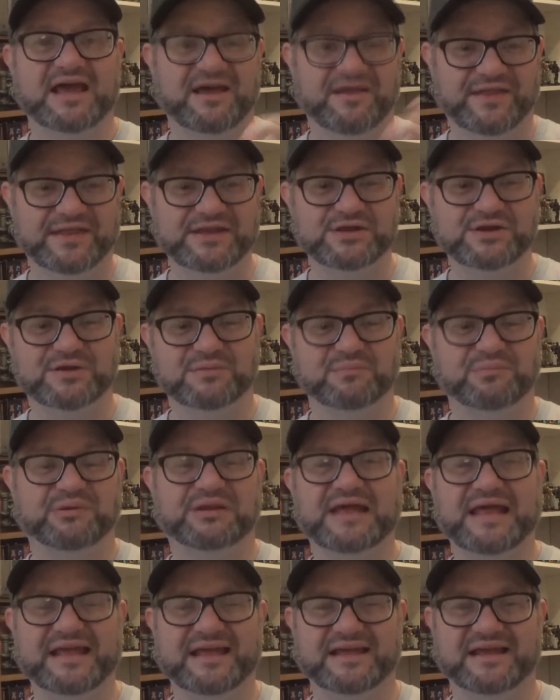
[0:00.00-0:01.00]
and then you can
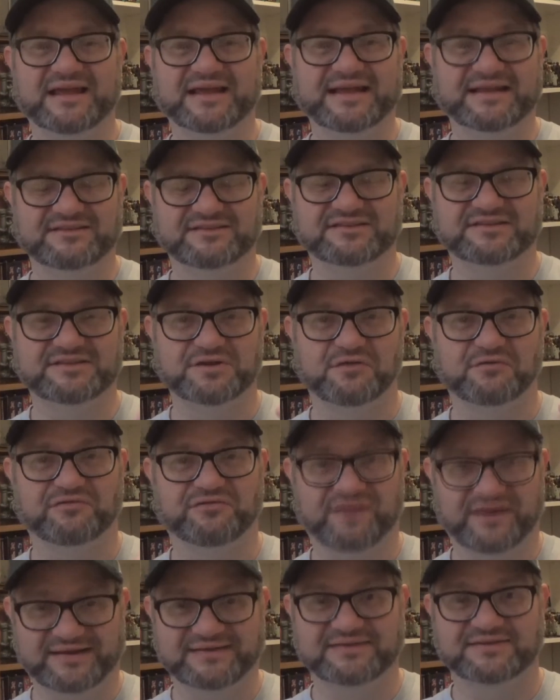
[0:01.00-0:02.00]
play against your
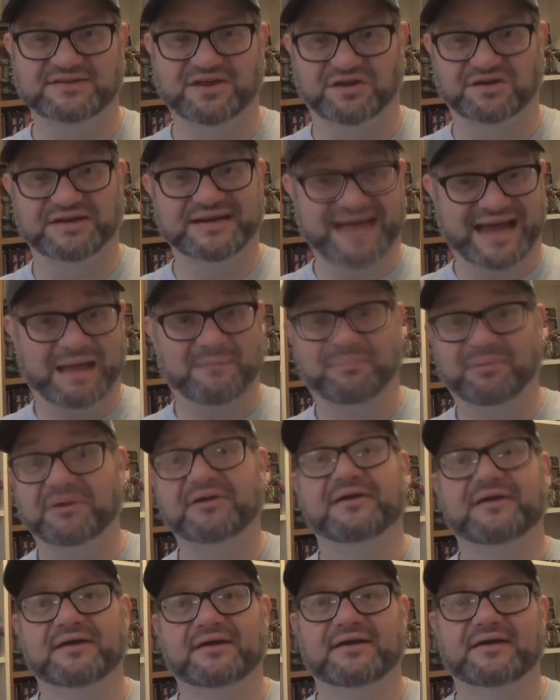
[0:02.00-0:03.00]
friends on an app.
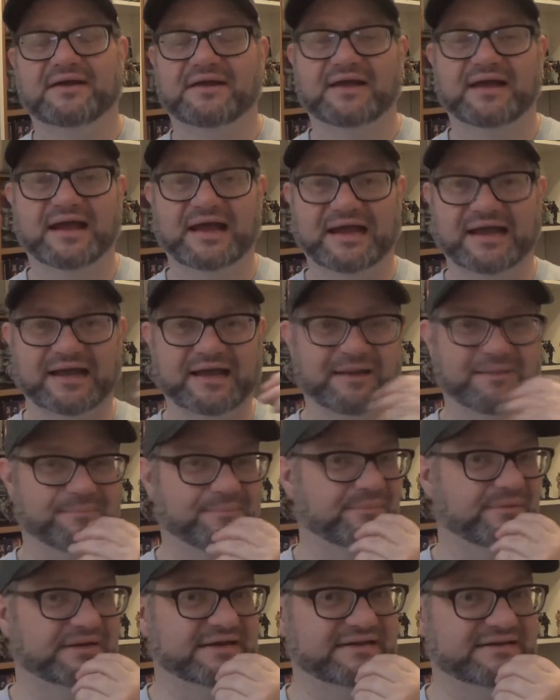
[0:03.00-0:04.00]

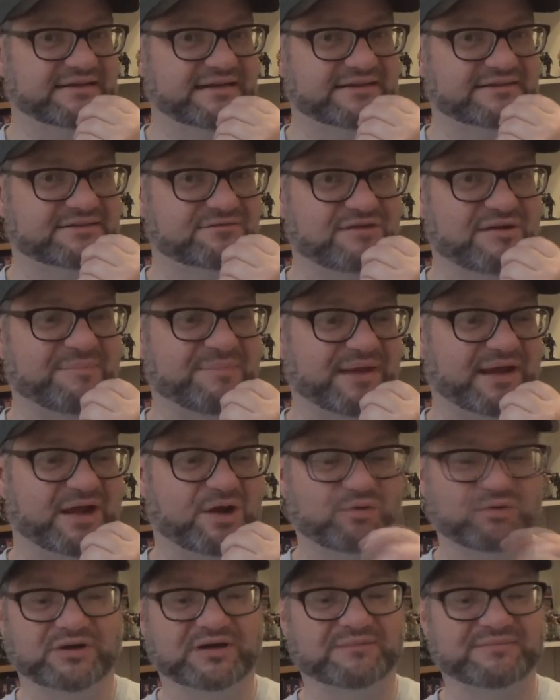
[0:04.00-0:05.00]
And it's a rabbit
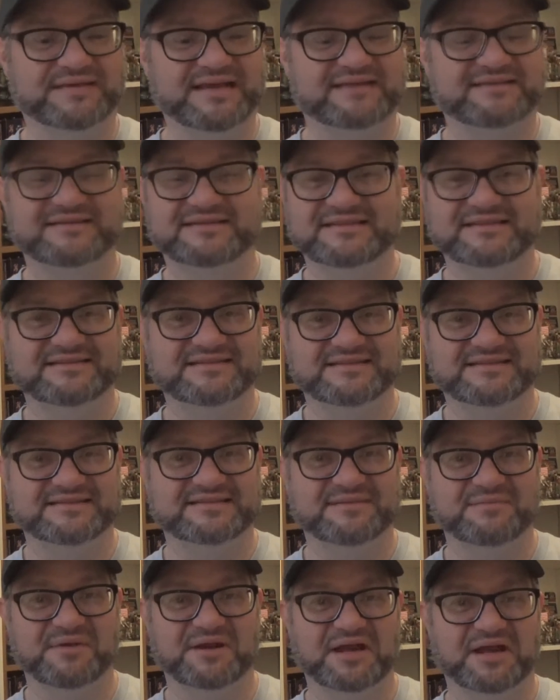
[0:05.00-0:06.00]
hole, and I'm guessing this is
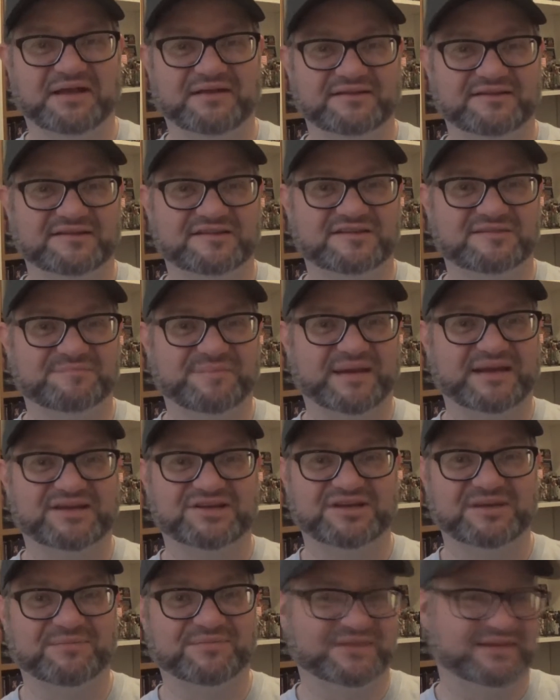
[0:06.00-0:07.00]
similar. It's
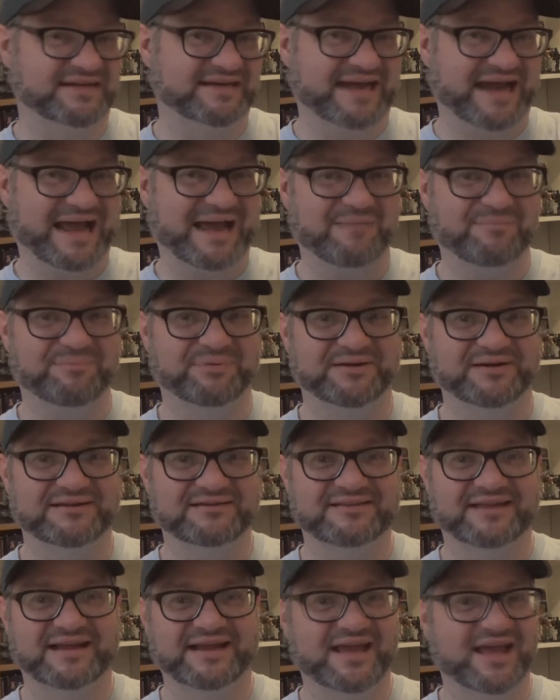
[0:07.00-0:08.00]
spaceships and an app, and
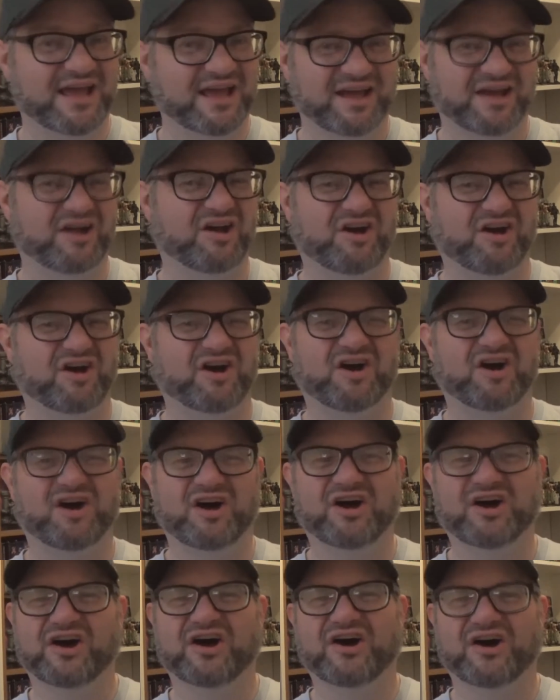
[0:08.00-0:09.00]
it's like,
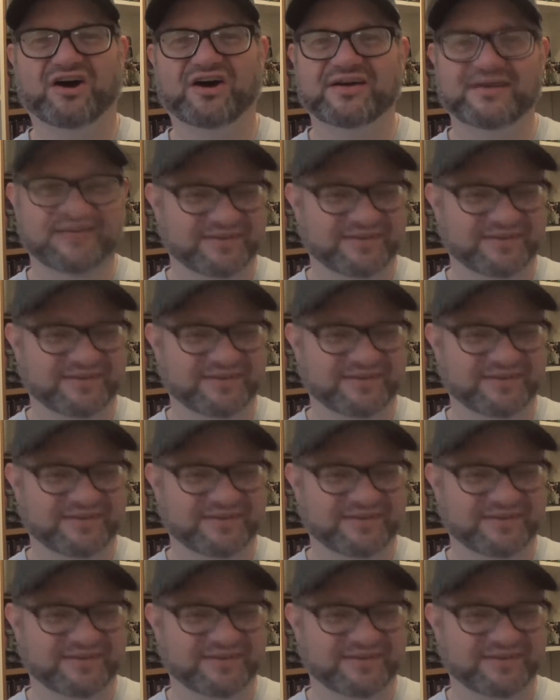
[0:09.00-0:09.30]
oh,